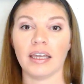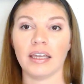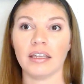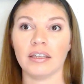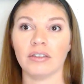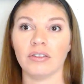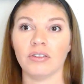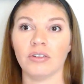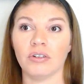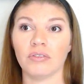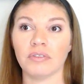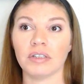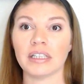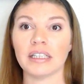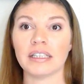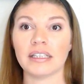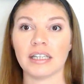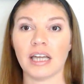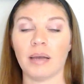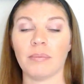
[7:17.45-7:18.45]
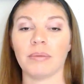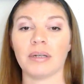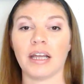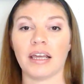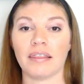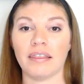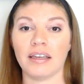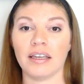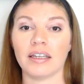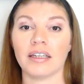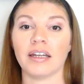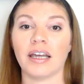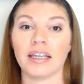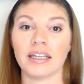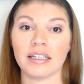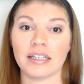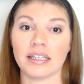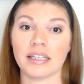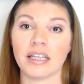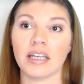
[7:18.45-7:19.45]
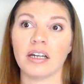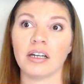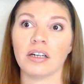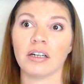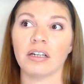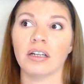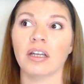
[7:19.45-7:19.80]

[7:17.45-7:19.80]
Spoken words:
really stop and I think and I consider,